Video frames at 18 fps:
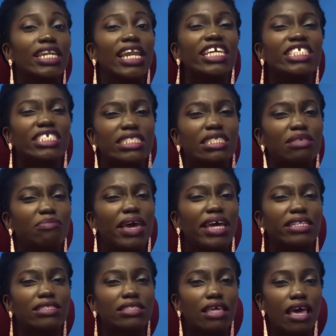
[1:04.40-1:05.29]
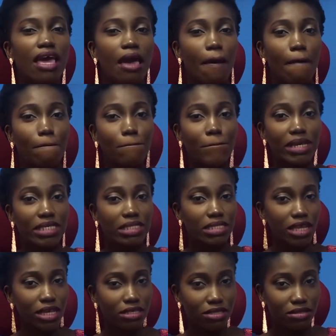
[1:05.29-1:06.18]
is a legitimate
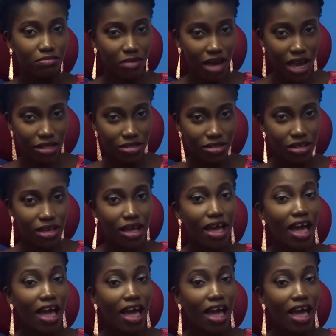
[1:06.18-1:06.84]
businessman,